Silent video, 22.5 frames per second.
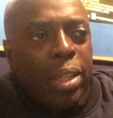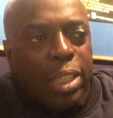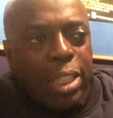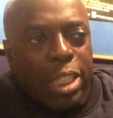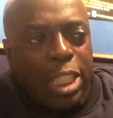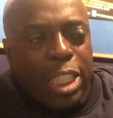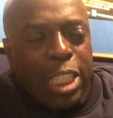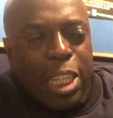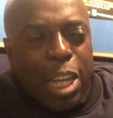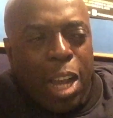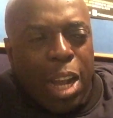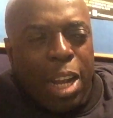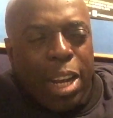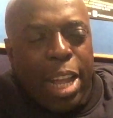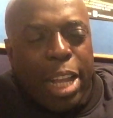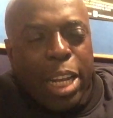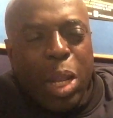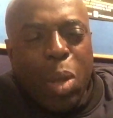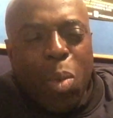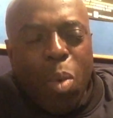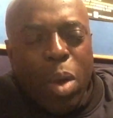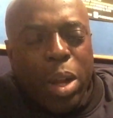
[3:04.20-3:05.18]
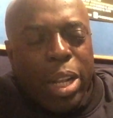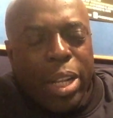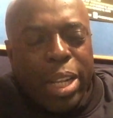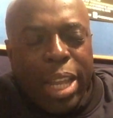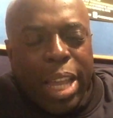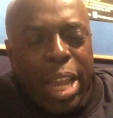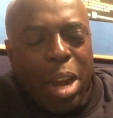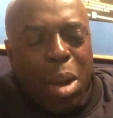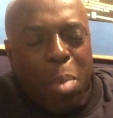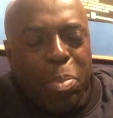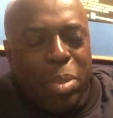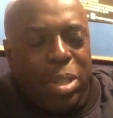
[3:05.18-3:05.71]
this young lady wanted to
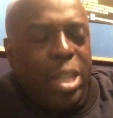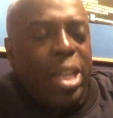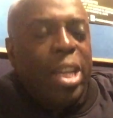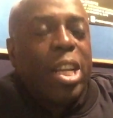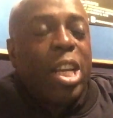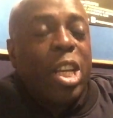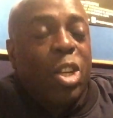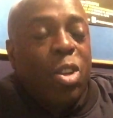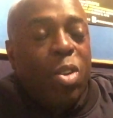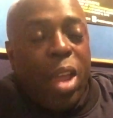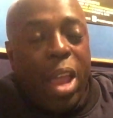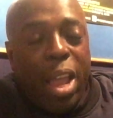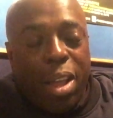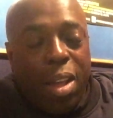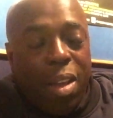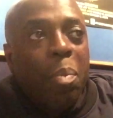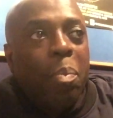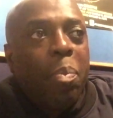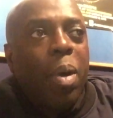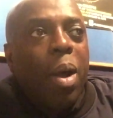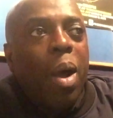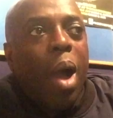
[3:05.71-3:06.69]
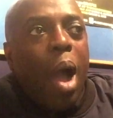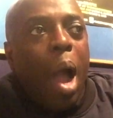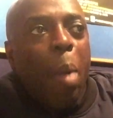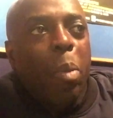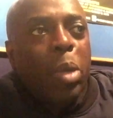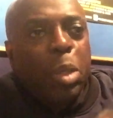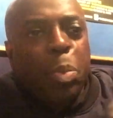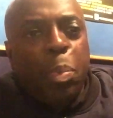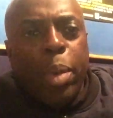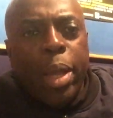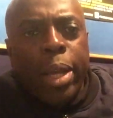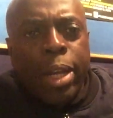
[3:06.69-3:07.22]
hear a particular track, but I
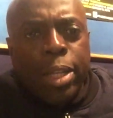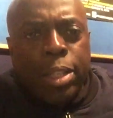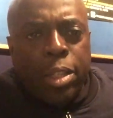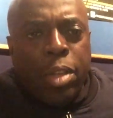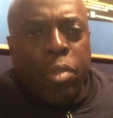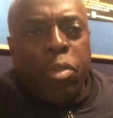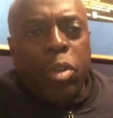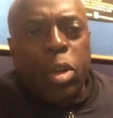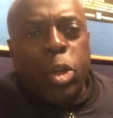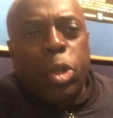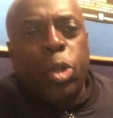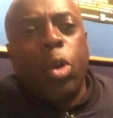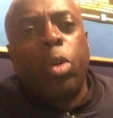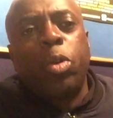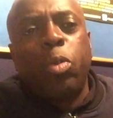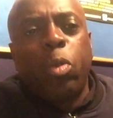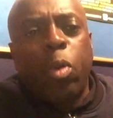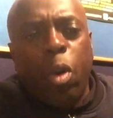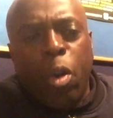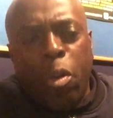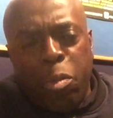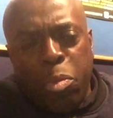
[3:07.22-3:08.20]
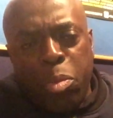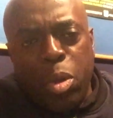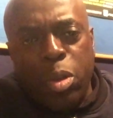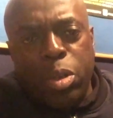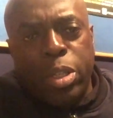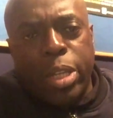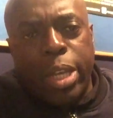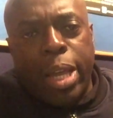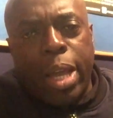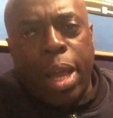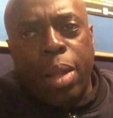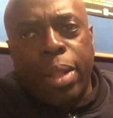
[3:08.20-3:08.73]
was playing a different genre of
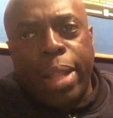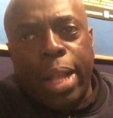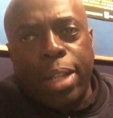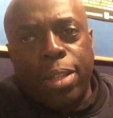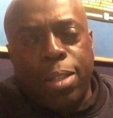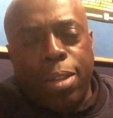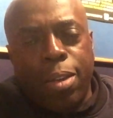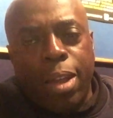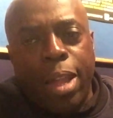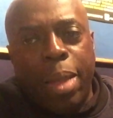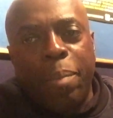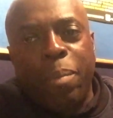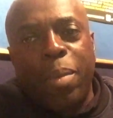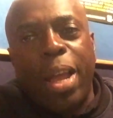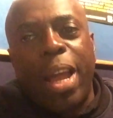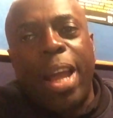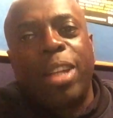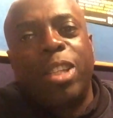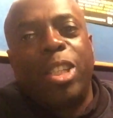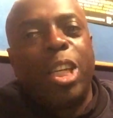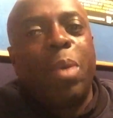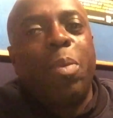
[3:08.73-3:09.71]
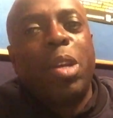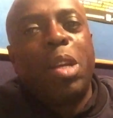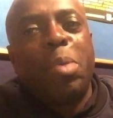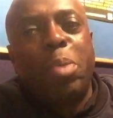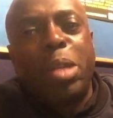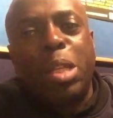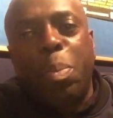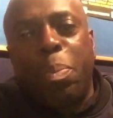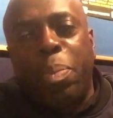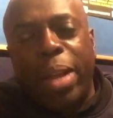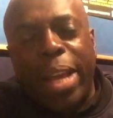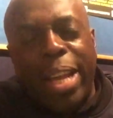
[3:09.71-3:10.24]
music at that time, and she wanted
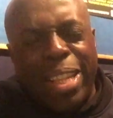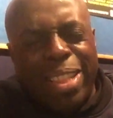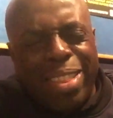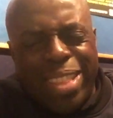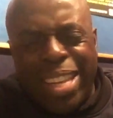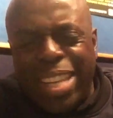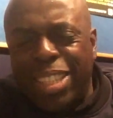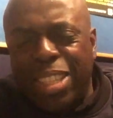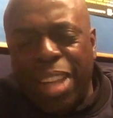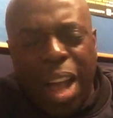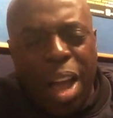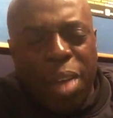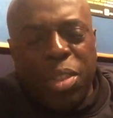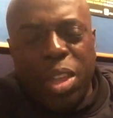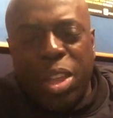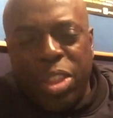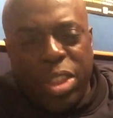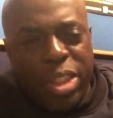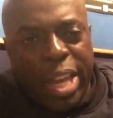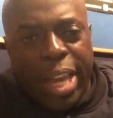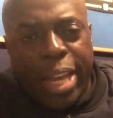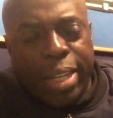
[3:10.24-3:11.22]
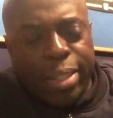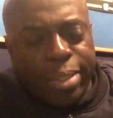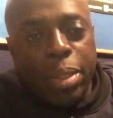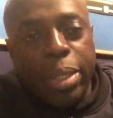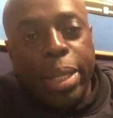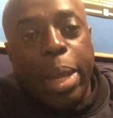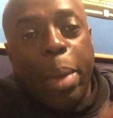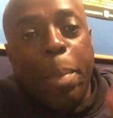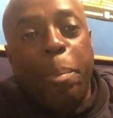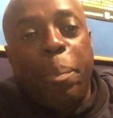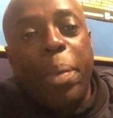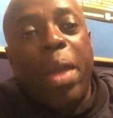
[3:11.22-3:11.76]
me to play this other thing.
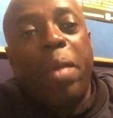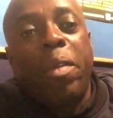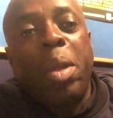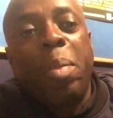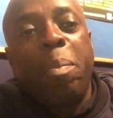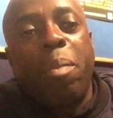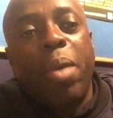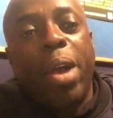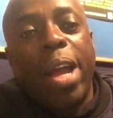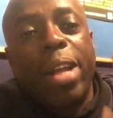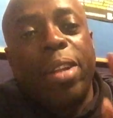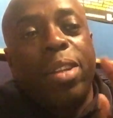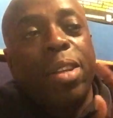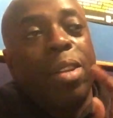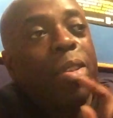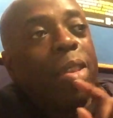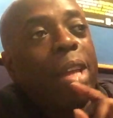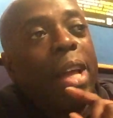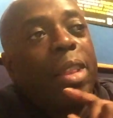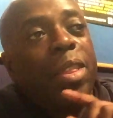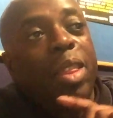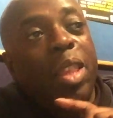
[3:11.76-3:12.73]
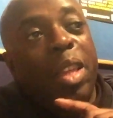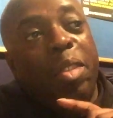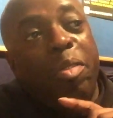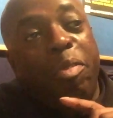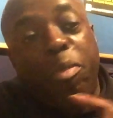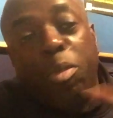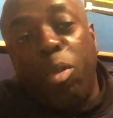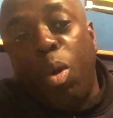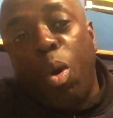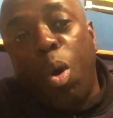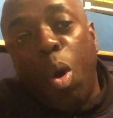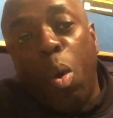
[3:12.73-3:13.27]
Now, bear in mind that the
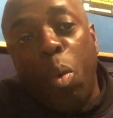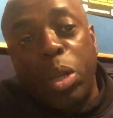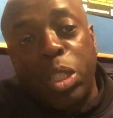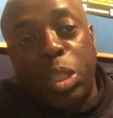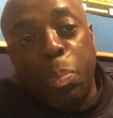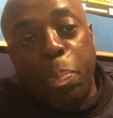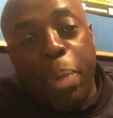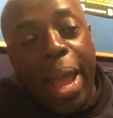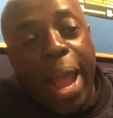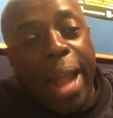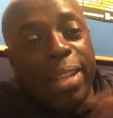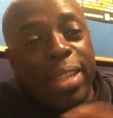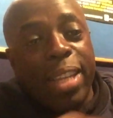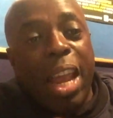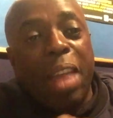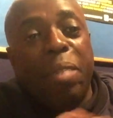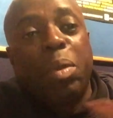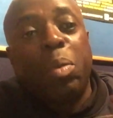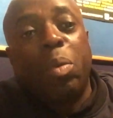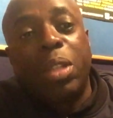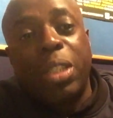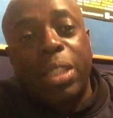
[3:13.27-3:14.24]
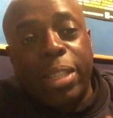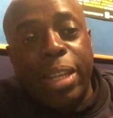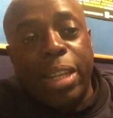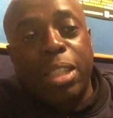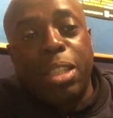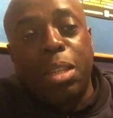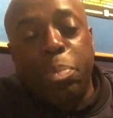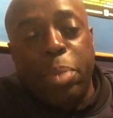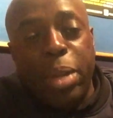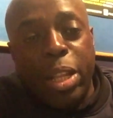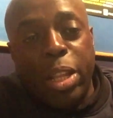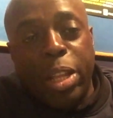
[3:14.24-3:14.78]
floor was packed. Everyone seemed
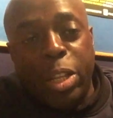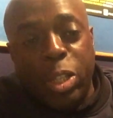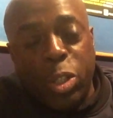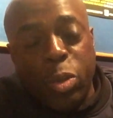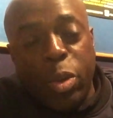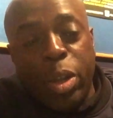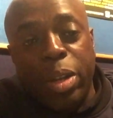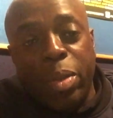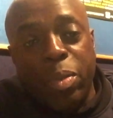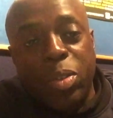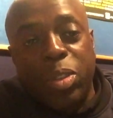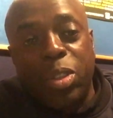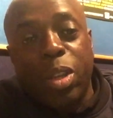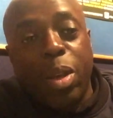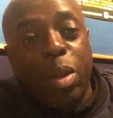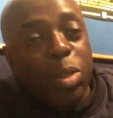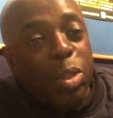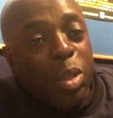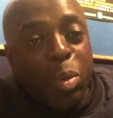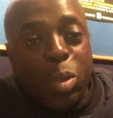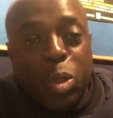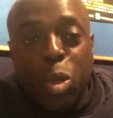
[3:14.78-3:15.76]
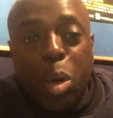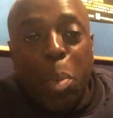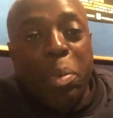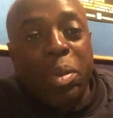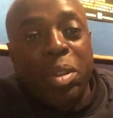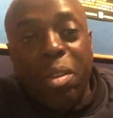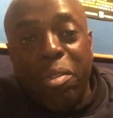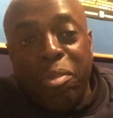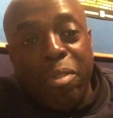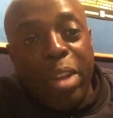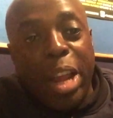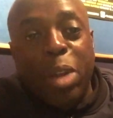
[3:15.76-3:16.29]
to be enjoying themselves. I'm
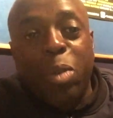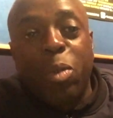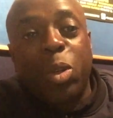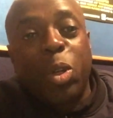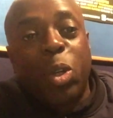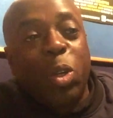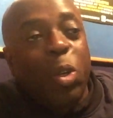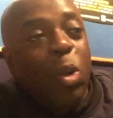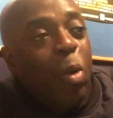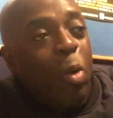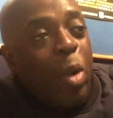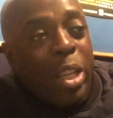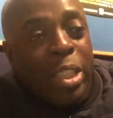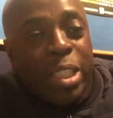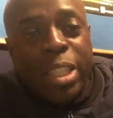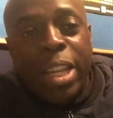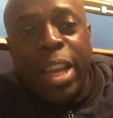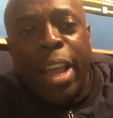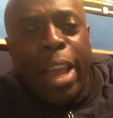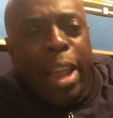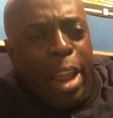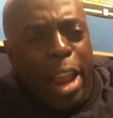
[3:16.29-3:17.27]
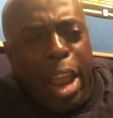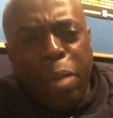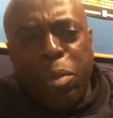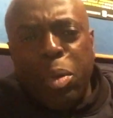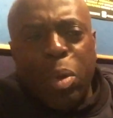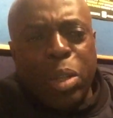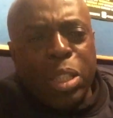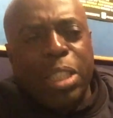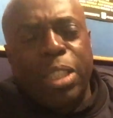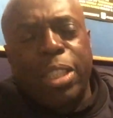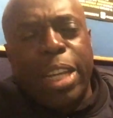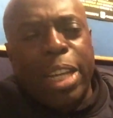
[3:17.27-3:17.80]
dropping the fader on the chorus,
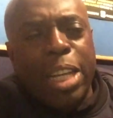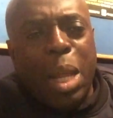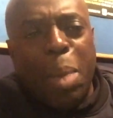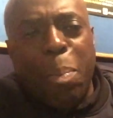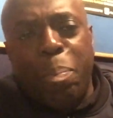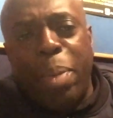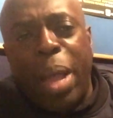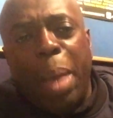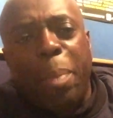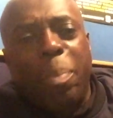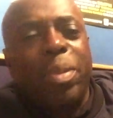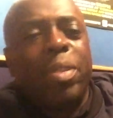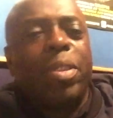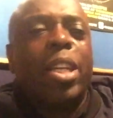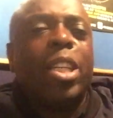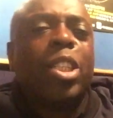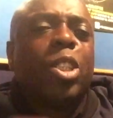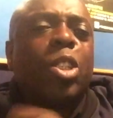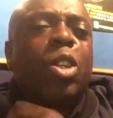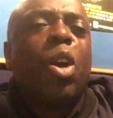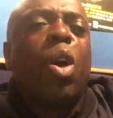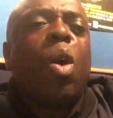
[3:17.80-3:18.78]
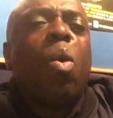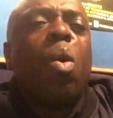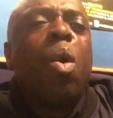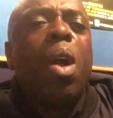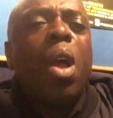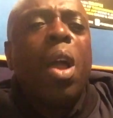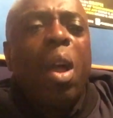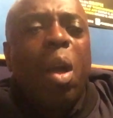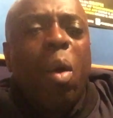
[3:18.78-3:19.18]
everyone's singing it back. But this girl